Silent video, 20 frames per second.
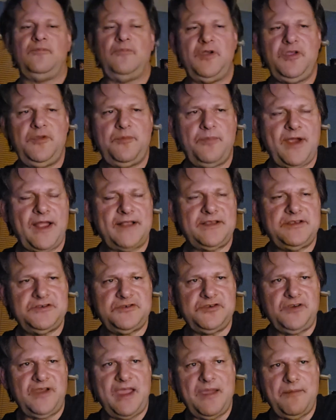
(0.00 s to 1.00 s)
when you
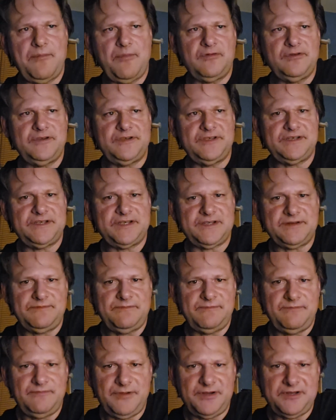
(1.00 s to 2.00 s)
practice your Kempo Jits,
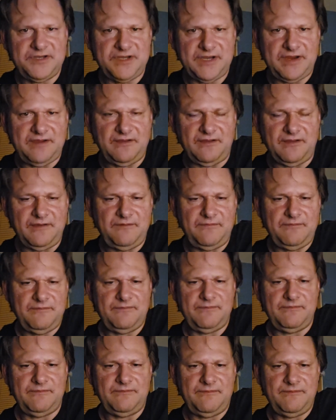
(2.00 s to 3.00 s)
particularly,
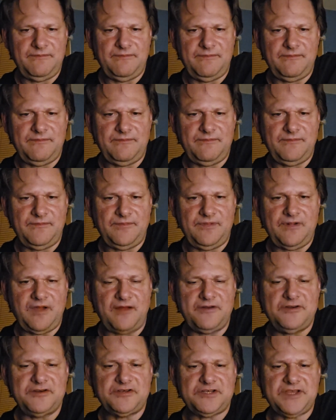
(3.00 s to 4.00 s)

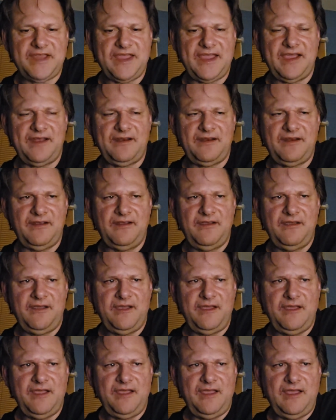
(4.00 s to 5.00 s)
understand
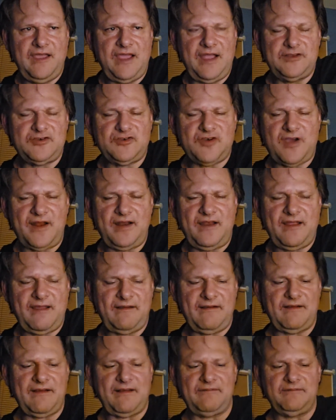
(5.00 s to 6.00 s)
and try
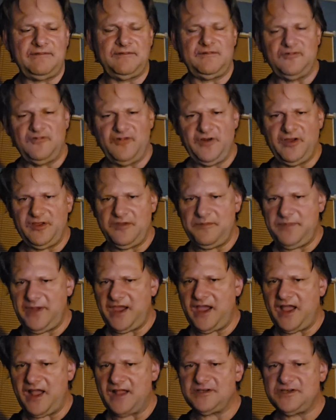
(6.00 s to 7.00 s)
to really
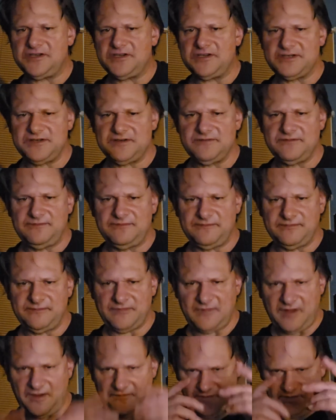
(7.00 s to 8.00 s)
be conscious
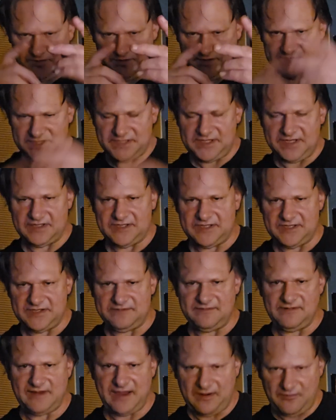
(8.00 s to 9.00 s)
of your
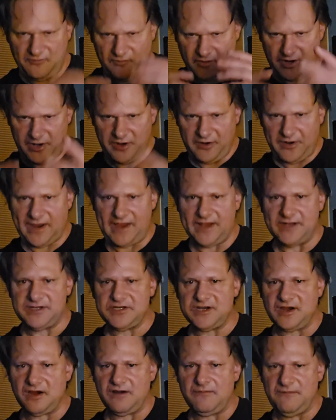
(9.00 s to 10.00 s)
distance and where your
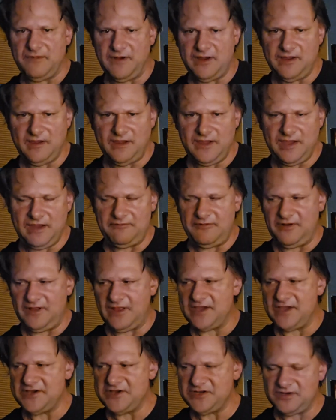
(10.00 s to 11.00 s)
hands are in
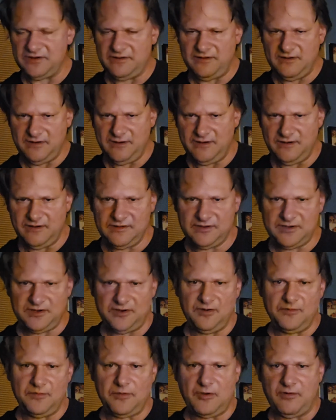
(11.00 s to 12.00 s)
relation
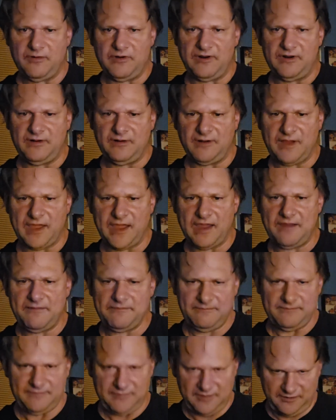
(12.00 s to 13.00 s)
to your opponent, okay?
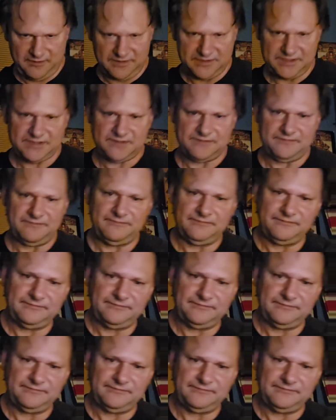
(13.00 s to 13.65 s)
Os.